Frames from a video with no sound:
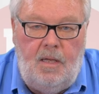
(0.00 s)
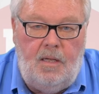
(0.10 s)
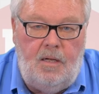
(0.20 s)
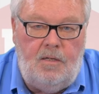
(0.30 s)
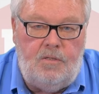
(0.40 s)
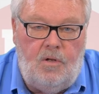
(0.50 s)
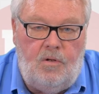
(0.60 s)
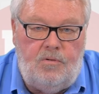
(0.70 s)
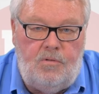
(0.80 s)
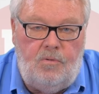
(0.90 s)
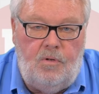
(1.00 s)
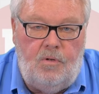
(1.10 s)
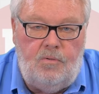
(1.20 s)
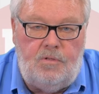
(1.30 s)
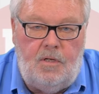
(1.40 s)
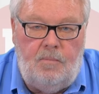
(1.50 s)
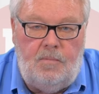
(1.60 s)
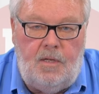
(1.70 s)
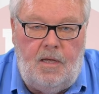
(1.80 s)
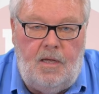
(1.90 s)
and it is also known
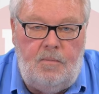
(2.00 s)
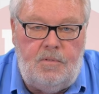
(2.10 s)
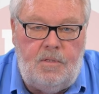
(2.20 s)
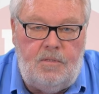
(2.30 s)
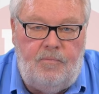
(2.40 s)
sometimes as a